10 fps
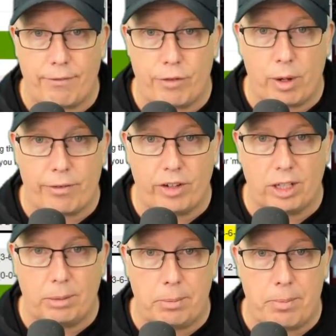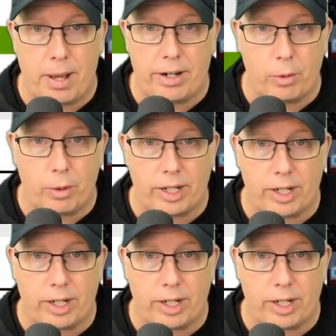If you want to feel a little bit better and you want to